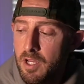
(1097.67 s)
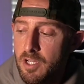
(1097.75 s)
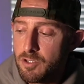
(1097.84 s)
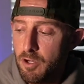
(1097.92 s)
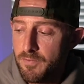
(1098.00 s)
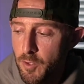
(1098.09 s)

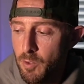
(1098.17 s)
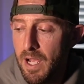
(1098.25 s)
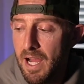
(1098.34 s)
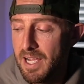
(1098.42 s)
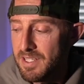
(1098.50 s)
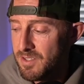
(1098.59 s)
So if you
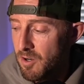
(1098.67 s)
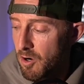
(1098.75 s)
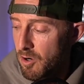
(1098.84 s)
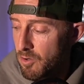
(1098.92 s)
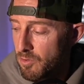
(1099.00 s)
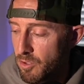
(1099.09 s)
guys
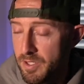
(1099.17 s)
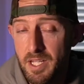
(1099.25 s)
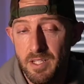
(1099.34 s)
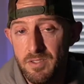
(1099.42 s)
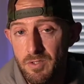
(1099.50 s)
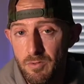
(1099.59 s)
are
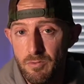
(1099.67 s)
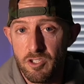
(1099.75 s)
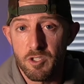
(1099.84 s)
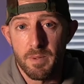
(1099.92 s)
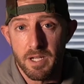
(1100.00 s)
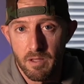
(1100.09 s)
looking to
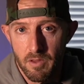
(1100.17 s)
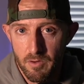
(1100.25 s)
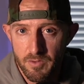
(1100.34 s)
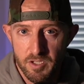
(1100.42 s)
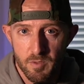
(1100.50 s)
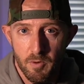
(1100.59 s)
spend a little
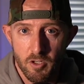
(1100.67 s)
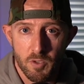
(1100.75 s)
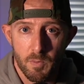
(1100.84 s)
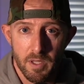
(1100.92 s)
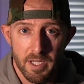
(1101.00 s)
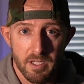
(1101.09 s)

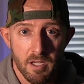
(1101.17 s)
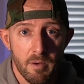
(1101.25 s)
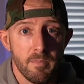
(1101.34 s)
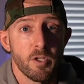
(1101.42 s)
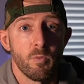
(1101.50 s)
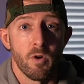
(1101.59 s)
disposable
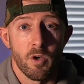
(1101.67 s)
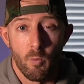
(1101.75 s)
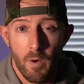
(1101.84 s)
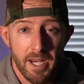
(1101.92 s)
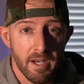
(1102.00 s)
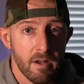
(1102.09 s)
income and you want to
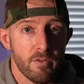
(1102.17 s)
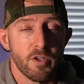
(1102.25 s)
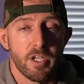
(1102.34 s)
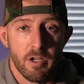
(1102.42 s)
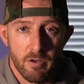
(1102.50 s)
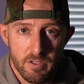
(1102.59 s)
wait another
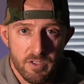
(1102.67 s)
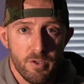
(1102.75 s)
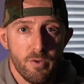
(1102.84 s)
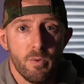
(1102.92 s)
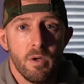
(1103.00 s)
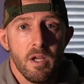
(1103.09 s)
year or
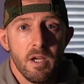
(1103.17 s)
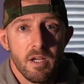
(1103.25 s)
two,